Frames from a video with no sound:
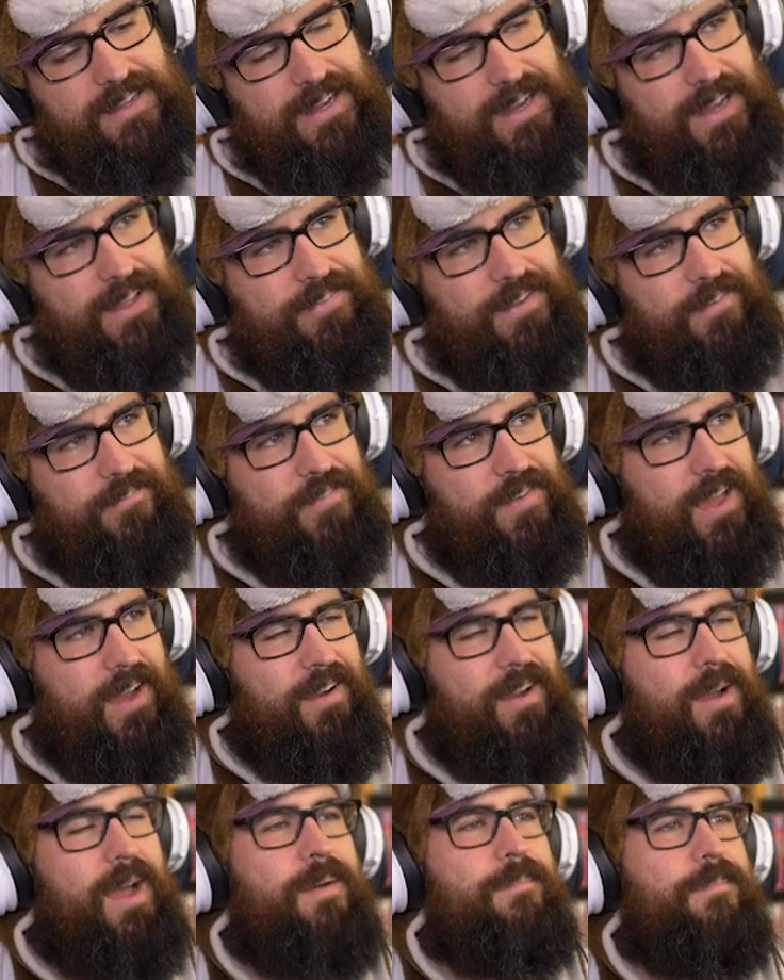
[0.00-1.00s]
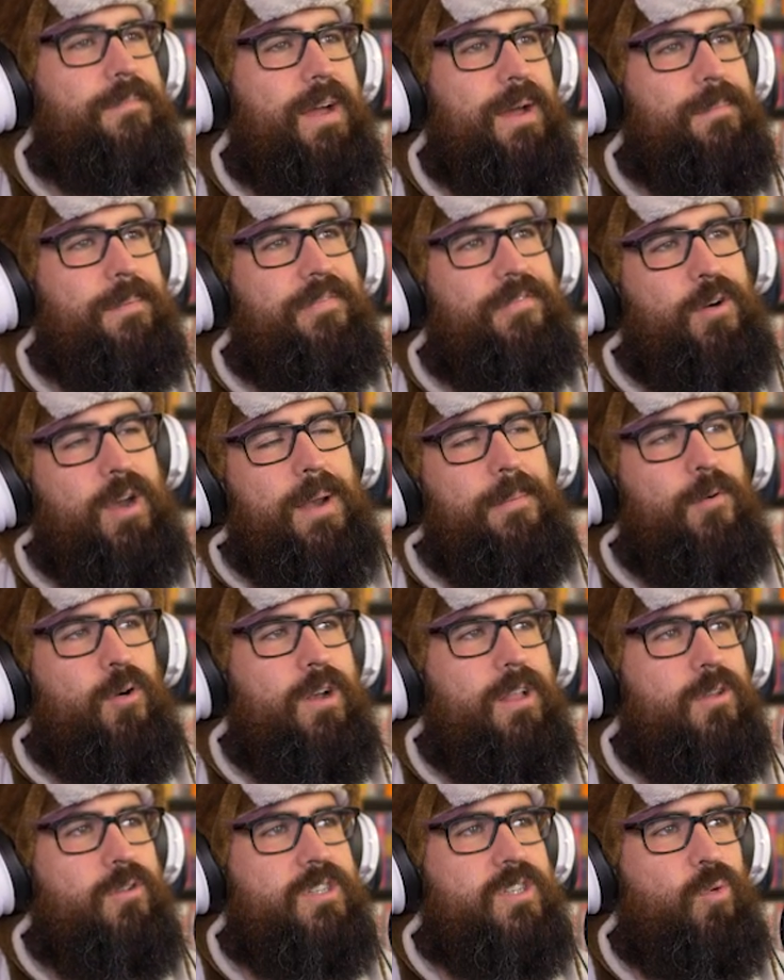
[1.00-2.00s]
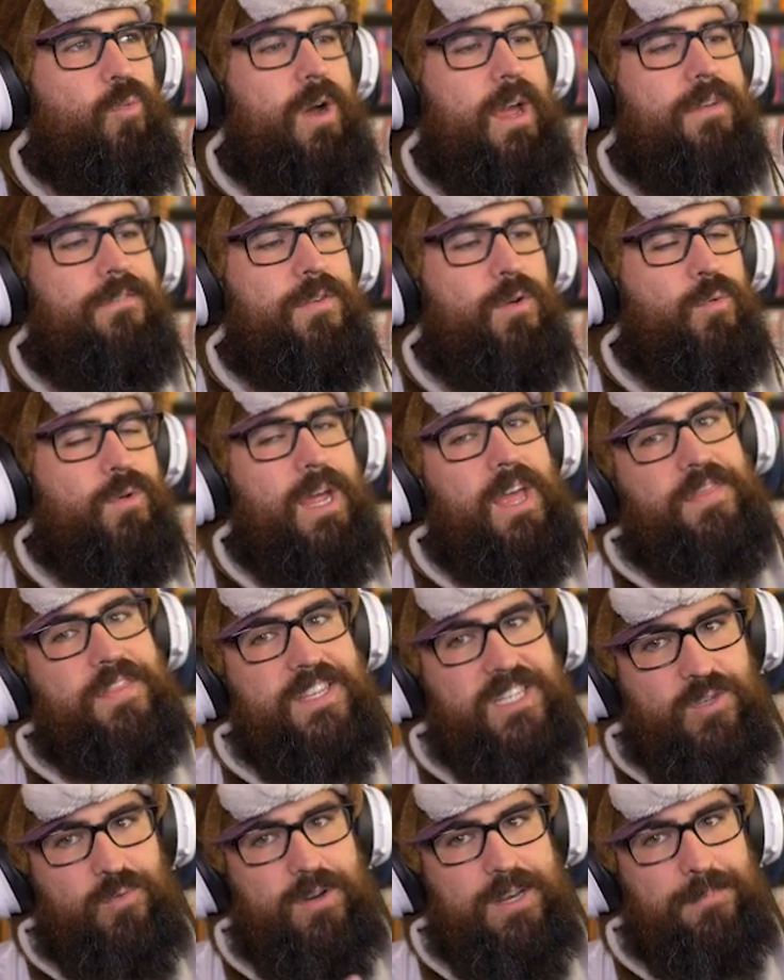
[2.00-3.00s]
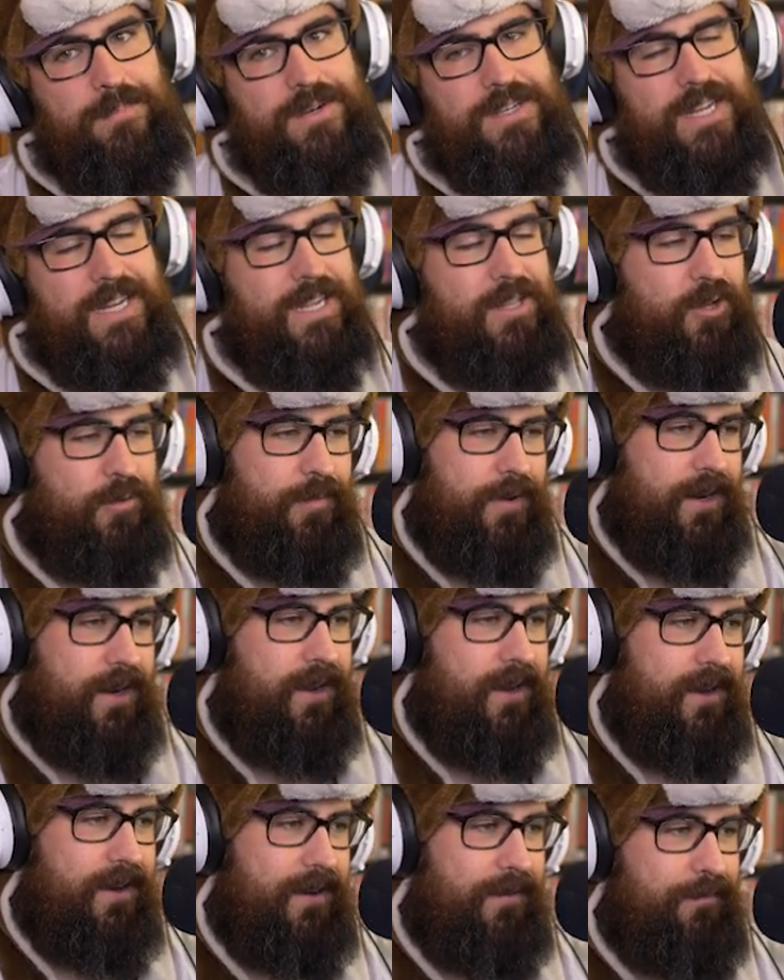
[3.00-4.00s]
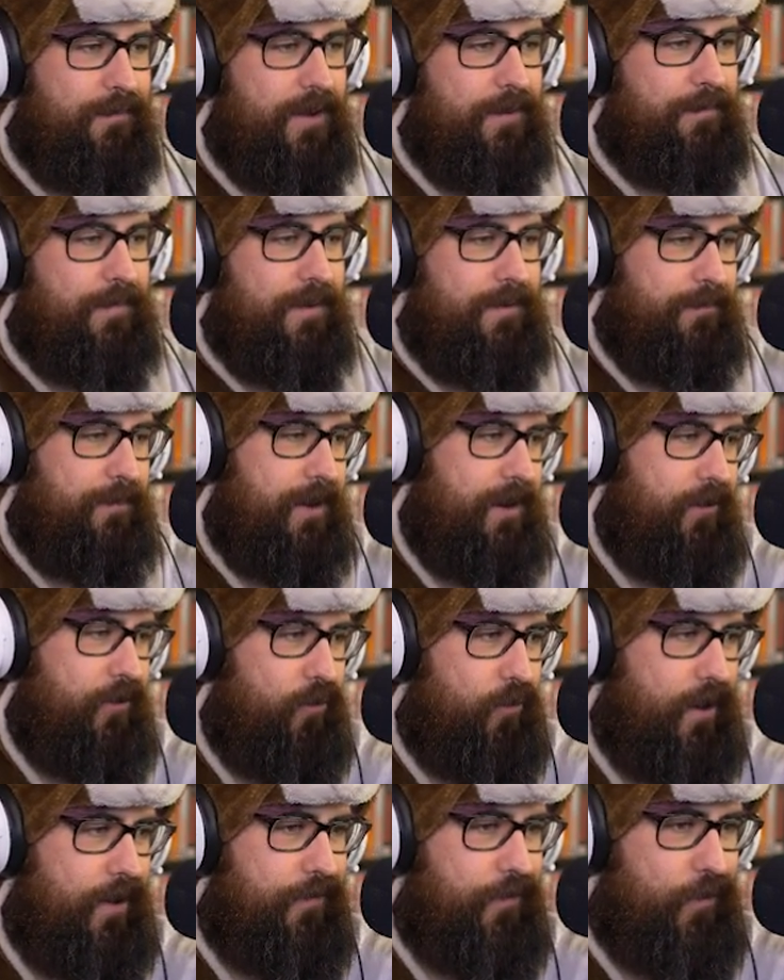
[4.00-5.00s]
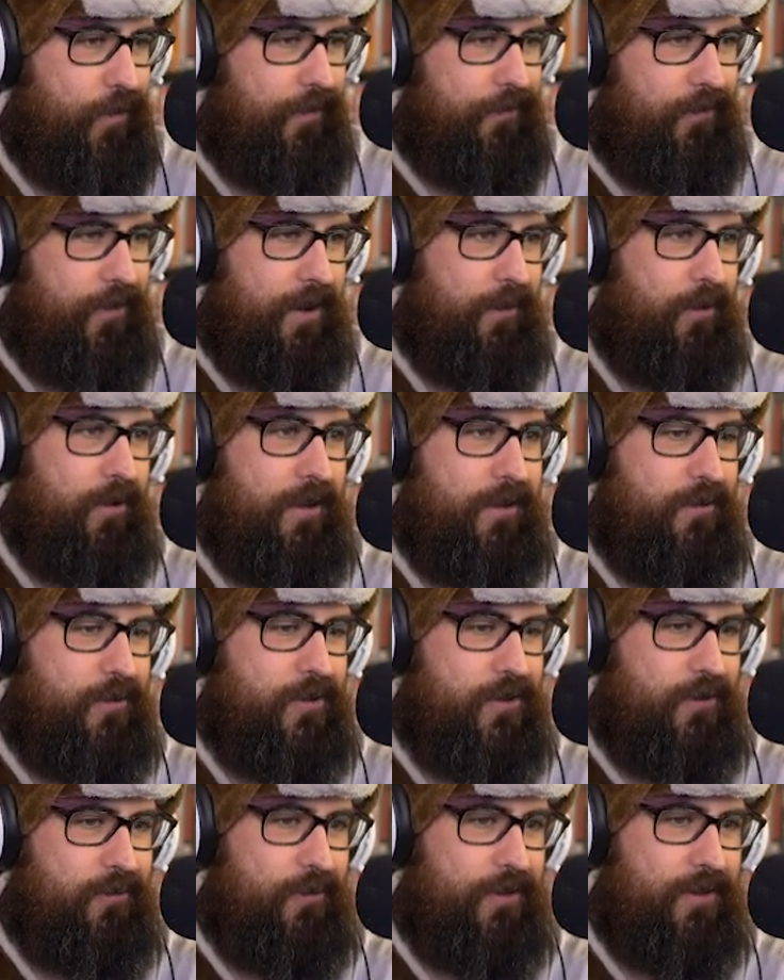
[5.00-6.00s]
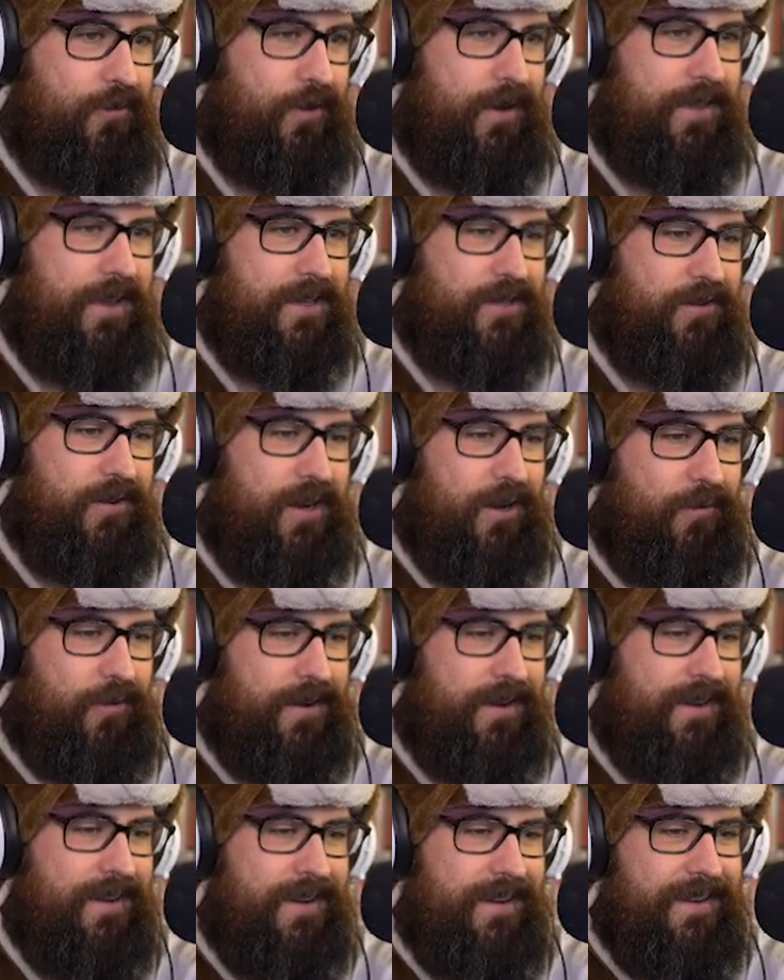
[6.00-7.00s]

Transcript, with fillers: I, th I, am I'm, I'm afraid I'm going to lose a waifu. Not this one in particular, but uh, but my, my, other waifu. I'm afraid I'm going to lose her with the way things are going.